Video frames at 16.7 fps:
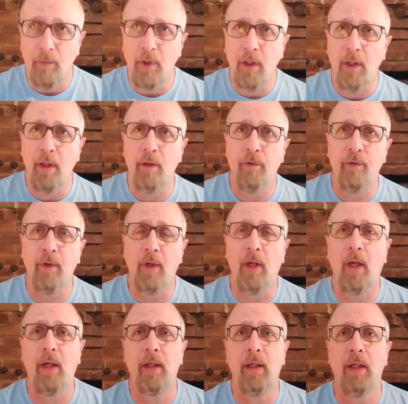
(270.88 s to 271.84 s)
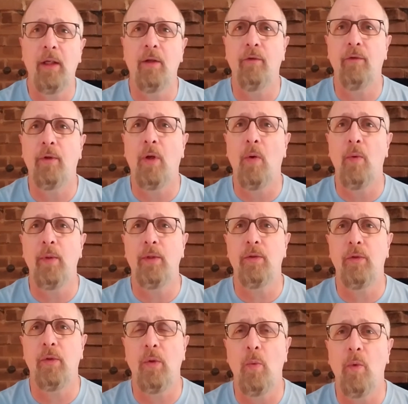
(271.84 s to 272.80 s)
is he is going
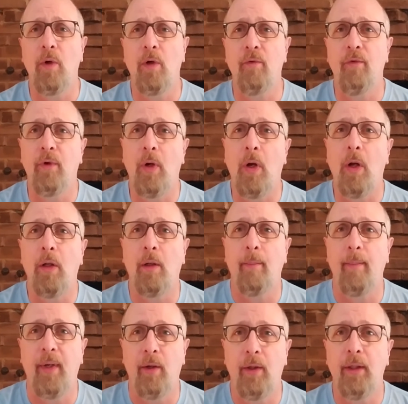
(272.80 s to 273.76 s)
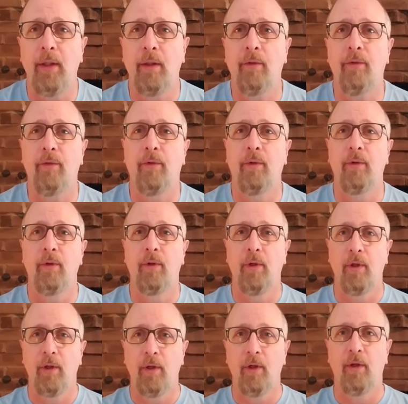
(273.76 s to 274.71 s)
to work for all Americans.
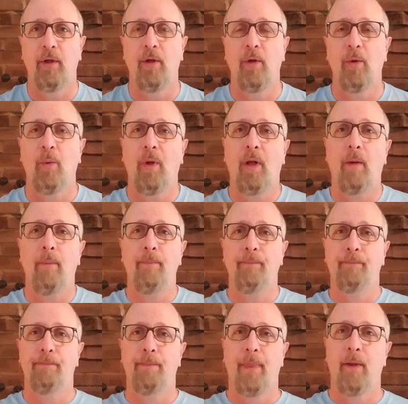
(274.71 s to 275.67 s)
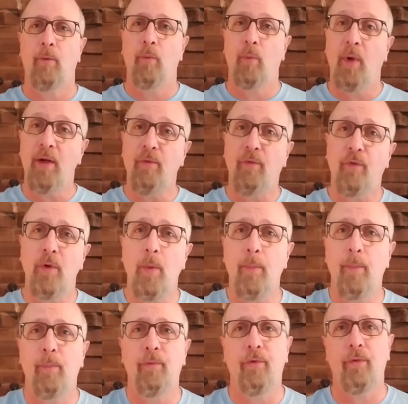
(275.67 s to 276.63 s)
Well, right from
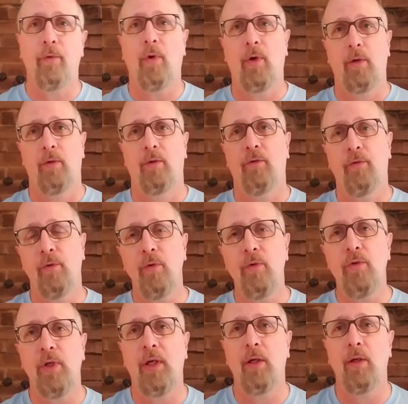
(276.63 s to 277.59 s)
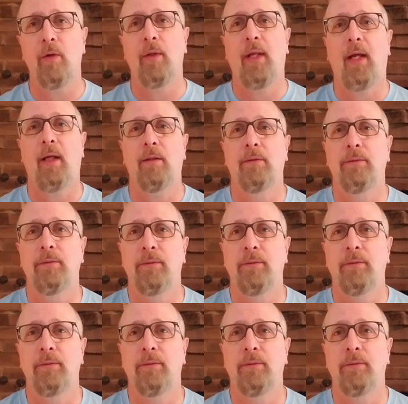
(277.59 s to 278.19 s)
the start, as soon as you hear that,